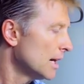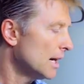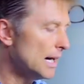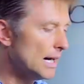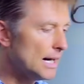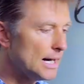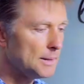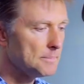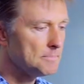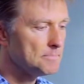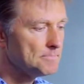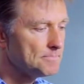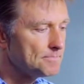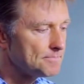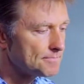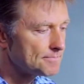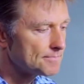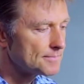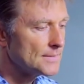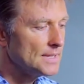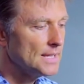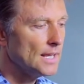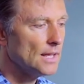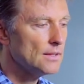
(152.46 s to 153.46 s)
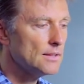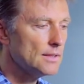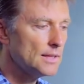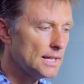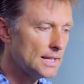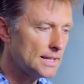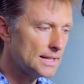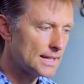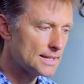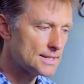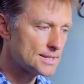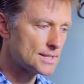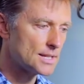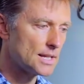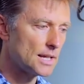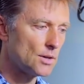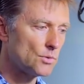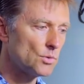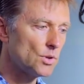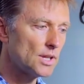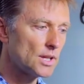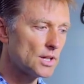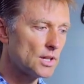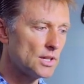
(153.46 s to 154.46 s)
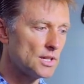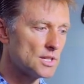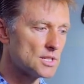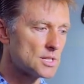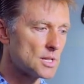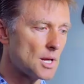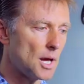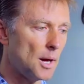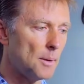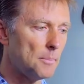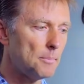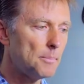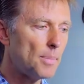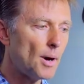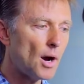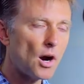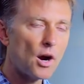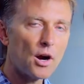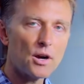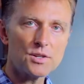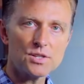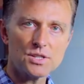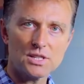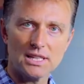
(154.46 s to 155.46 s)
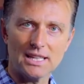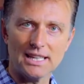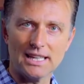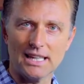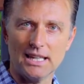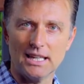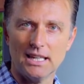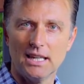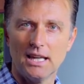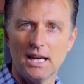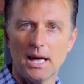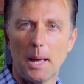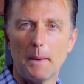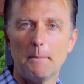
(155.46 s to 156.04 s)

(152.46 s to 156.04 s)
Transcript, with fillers: Um, the other thing that's uh, really good is uh, parsley,